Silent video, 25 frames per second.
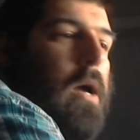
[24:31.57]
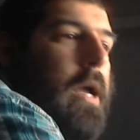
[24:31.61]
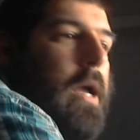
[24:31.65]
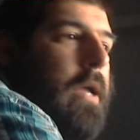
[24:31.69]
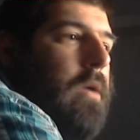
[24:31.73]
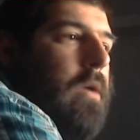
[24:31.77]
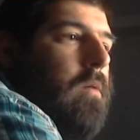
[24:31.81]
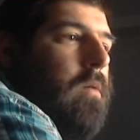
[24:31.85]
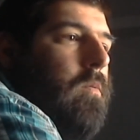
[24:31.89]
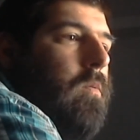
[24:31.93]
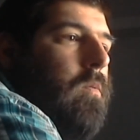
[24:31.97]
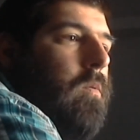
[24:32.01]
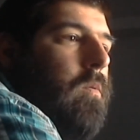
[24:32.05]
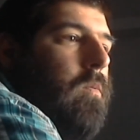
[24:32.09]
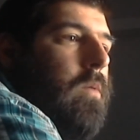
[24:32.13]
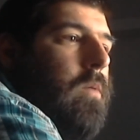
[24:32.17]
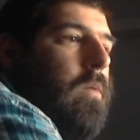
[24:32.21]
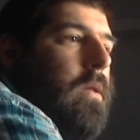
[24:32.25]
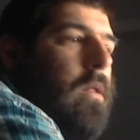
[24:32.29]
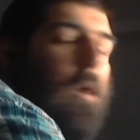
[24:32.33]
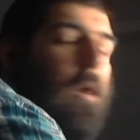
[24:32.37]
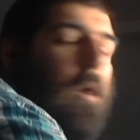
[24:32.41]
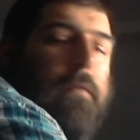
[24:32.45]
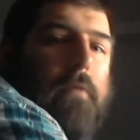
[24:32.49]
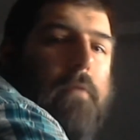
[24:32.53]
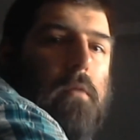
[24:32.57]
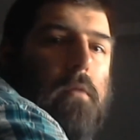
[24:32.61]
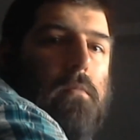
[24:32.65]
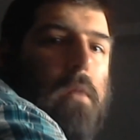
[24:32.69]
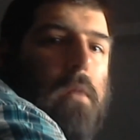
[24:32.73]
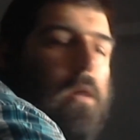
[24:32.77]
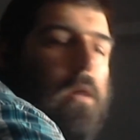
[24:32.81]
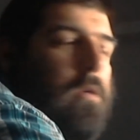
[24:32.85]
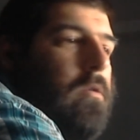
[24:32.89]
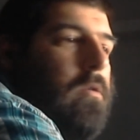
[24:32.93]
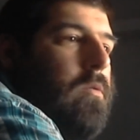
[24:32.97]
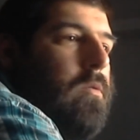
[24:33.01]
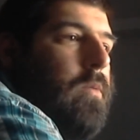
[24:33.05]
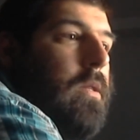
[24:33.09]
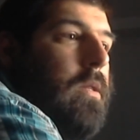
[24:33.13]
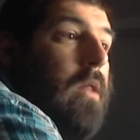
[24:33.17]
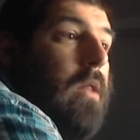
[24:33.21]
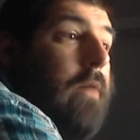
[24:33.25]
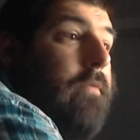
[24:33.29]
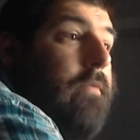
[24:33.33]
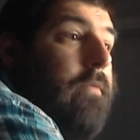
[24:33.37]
Right? We love our mothers.